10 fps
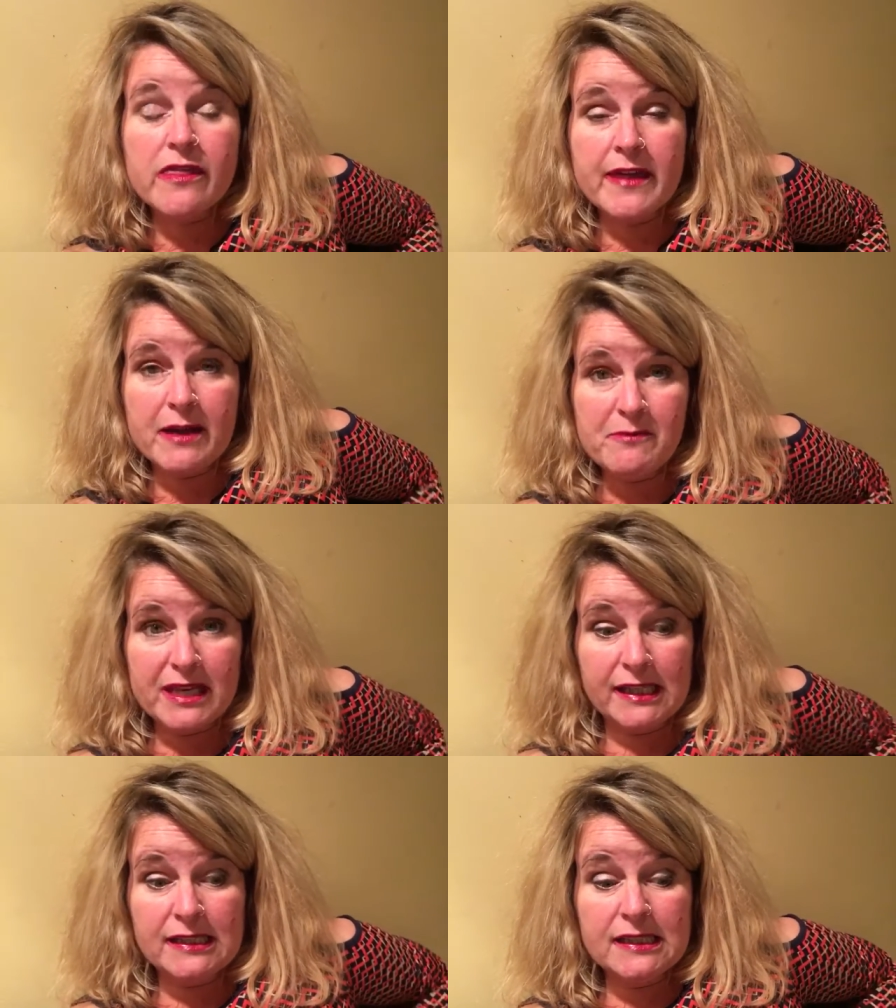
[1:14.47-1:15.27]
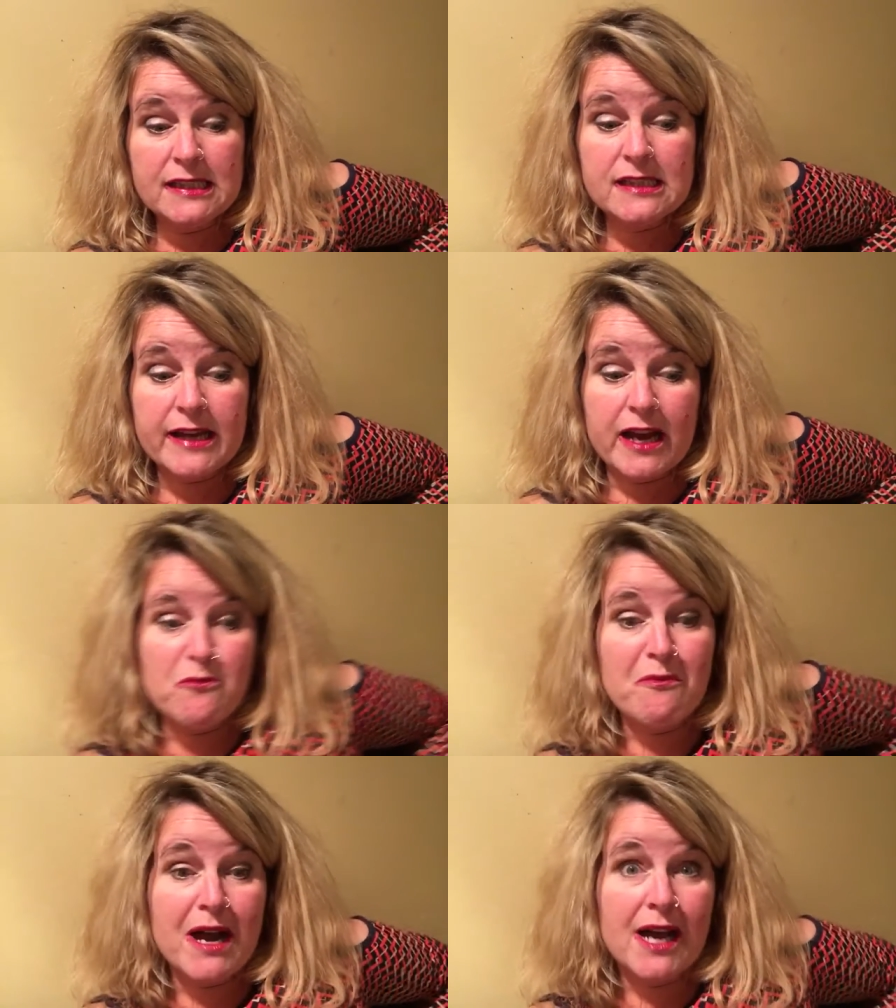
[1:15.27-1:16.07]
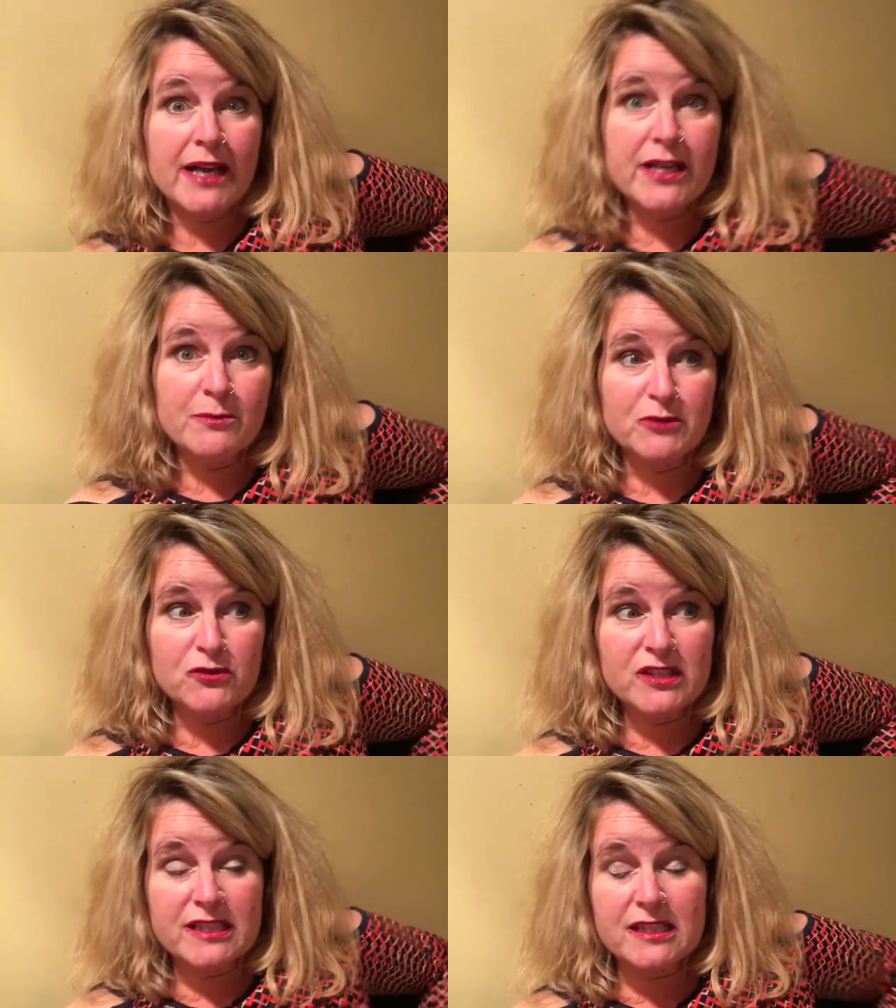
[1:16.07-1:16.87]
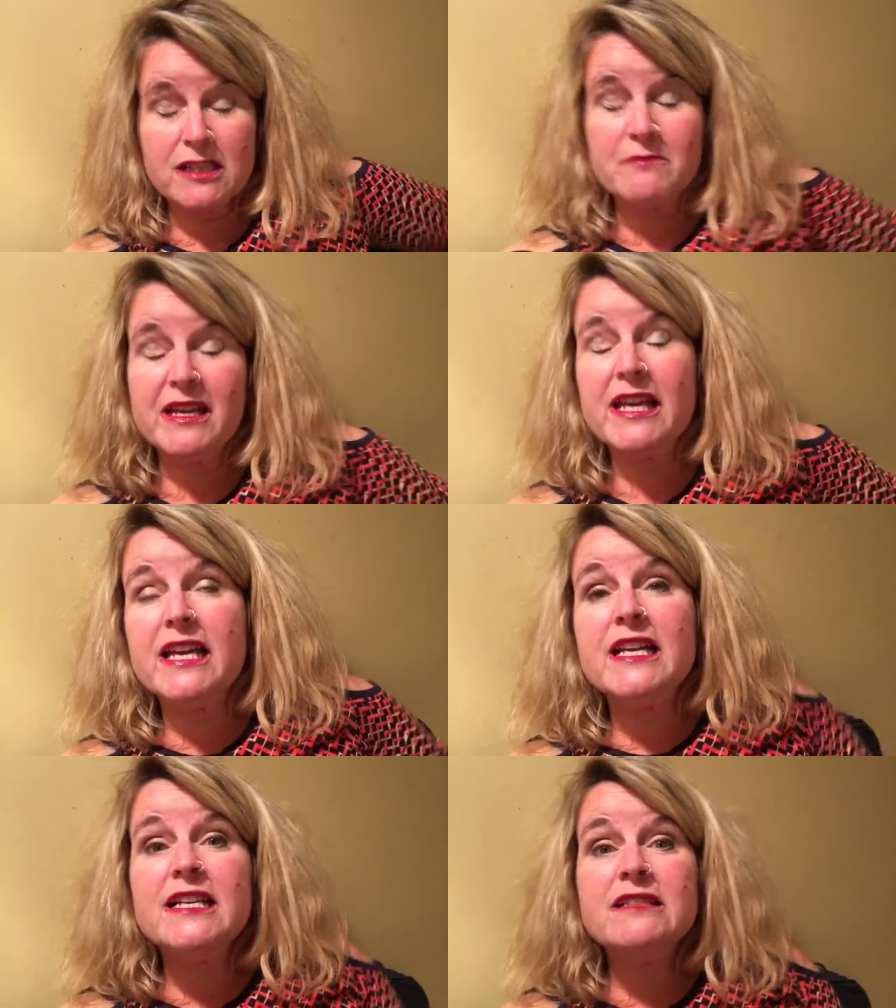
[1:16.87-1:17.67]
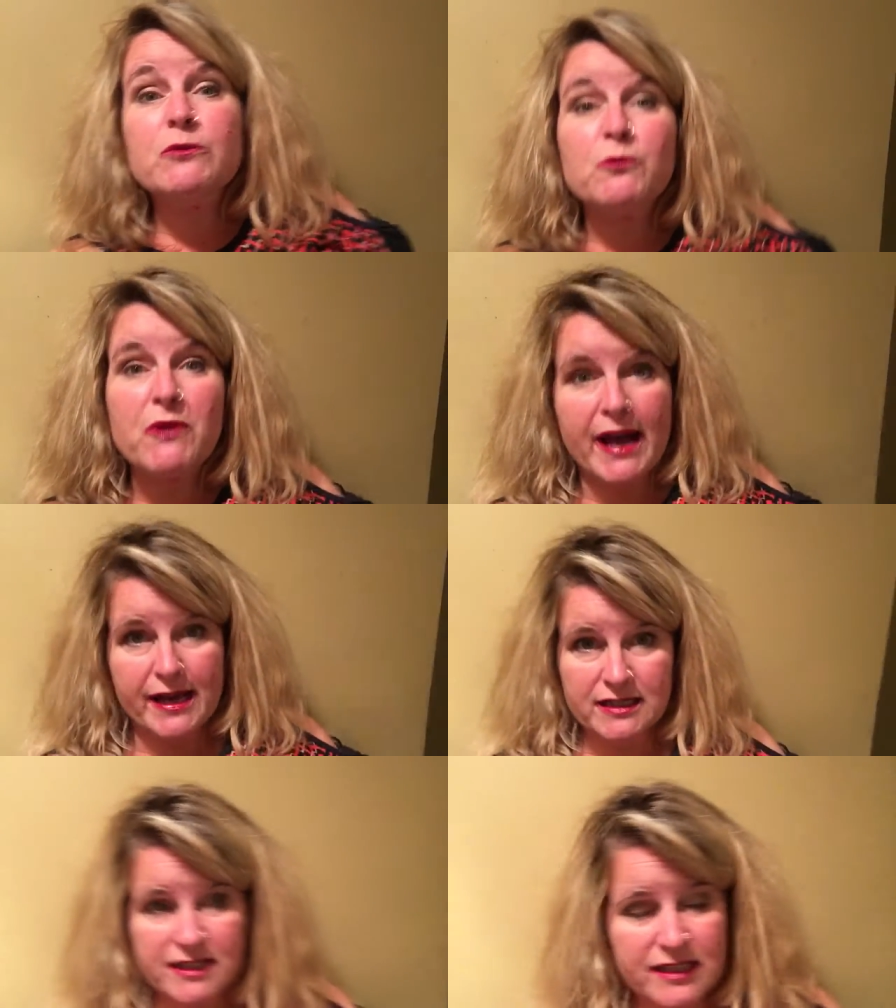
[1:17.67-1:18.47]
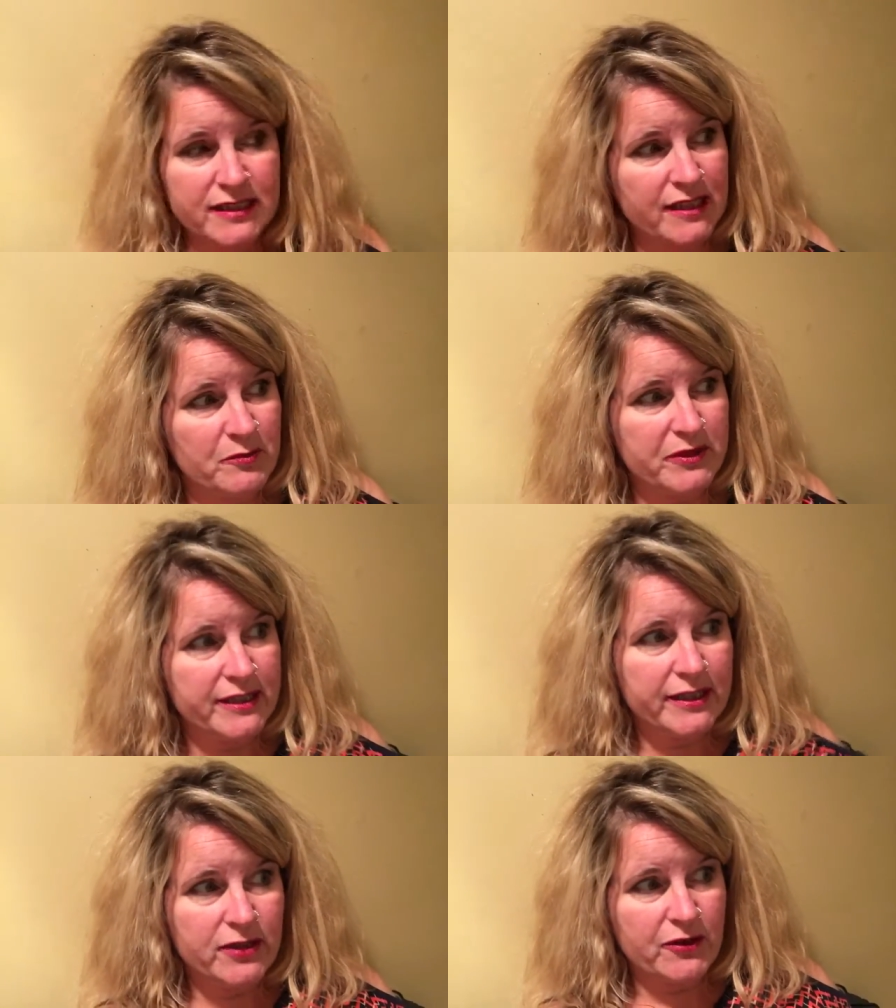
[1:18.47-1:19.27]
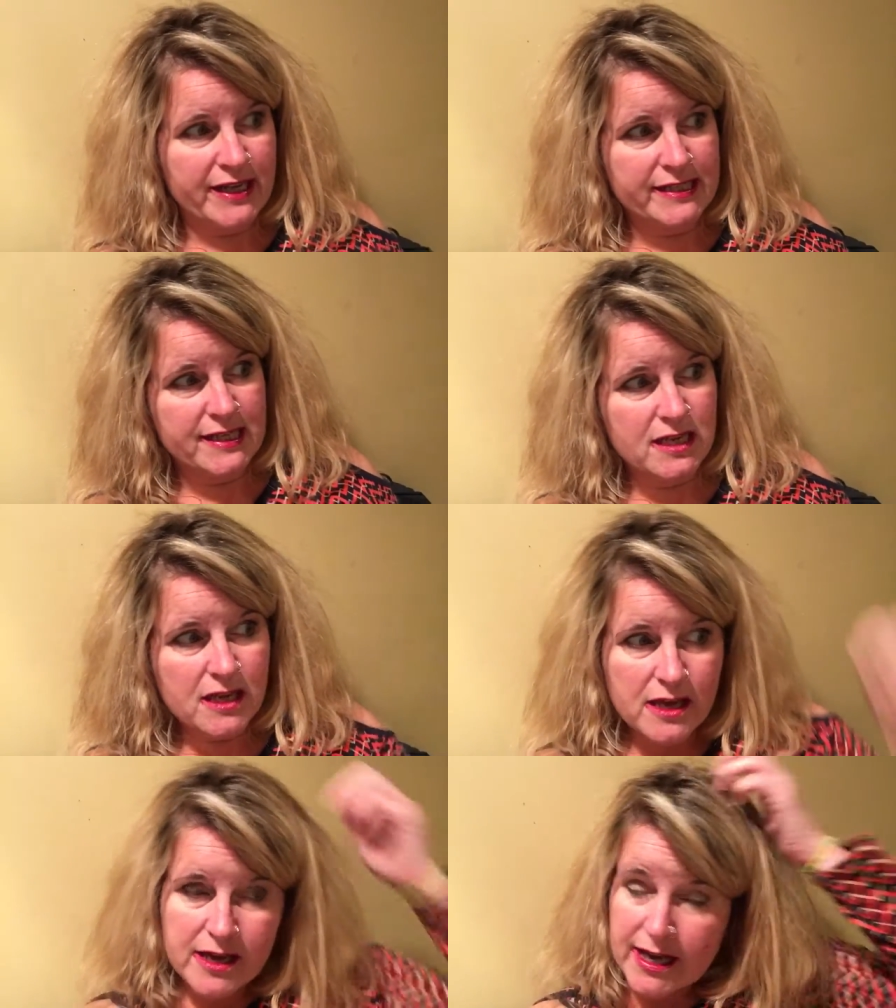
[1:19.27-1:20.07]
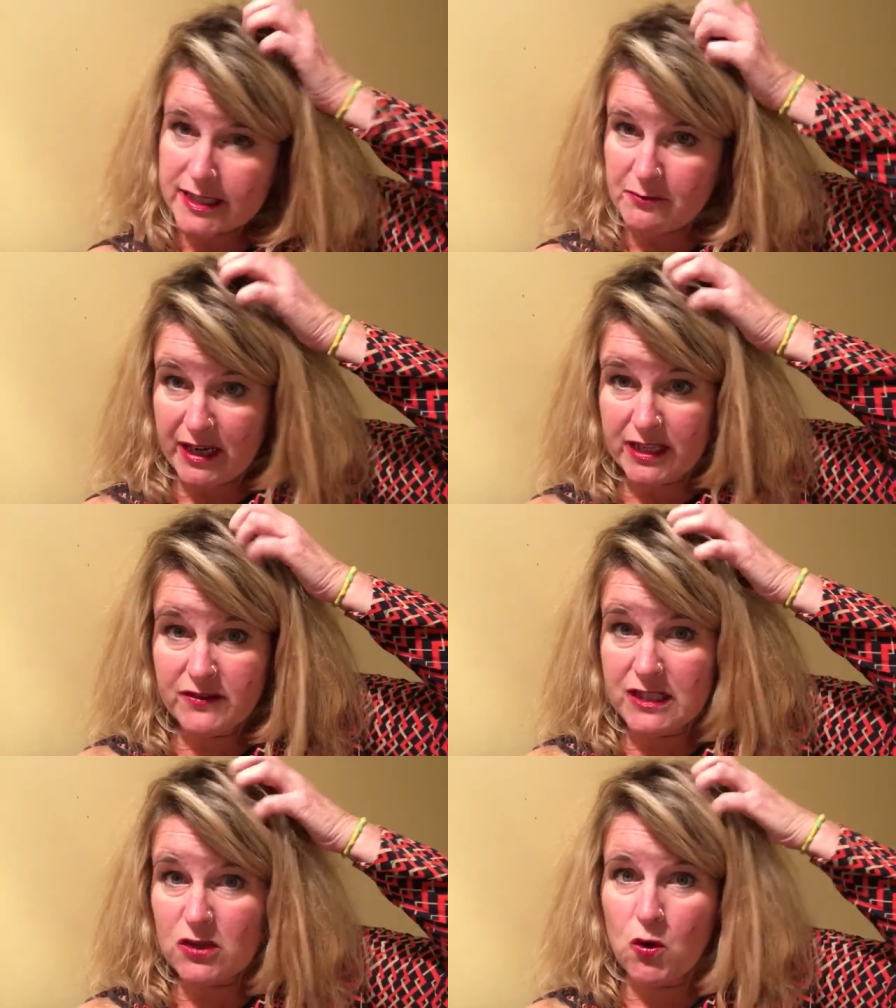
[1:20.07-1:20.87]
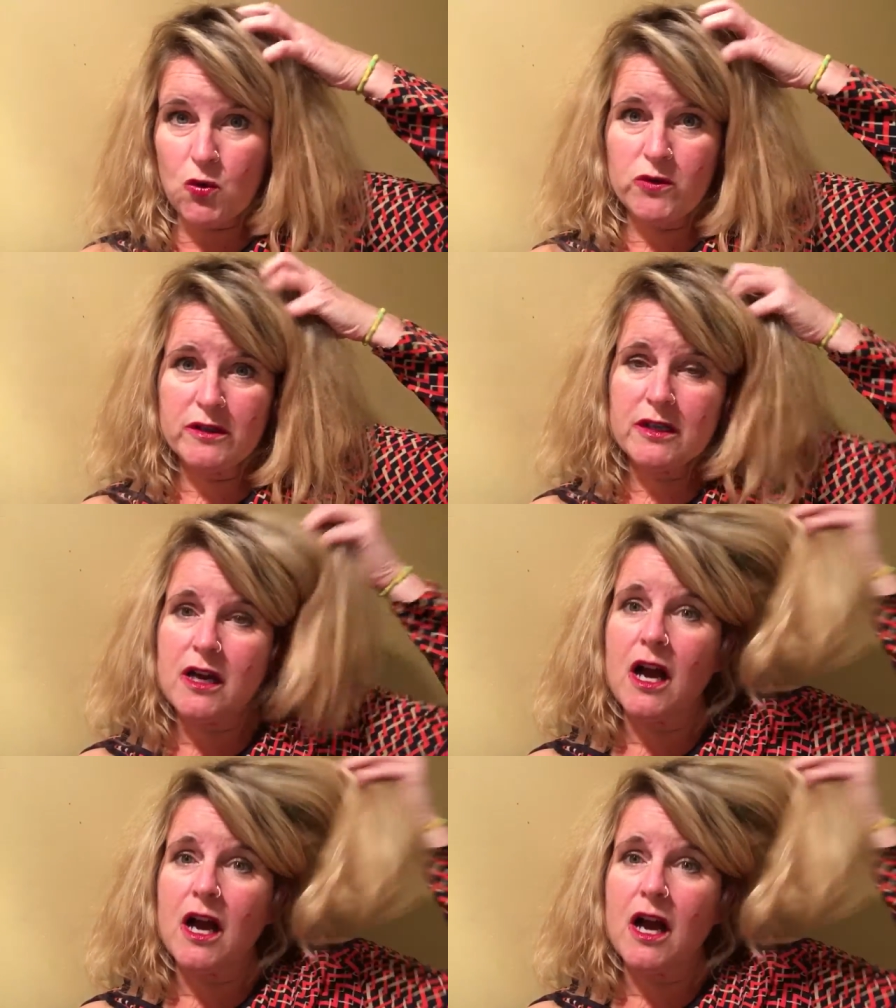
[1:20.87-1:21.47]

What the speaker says: that means that my immune system is whacked. It's completely crazy, has a mind of its own.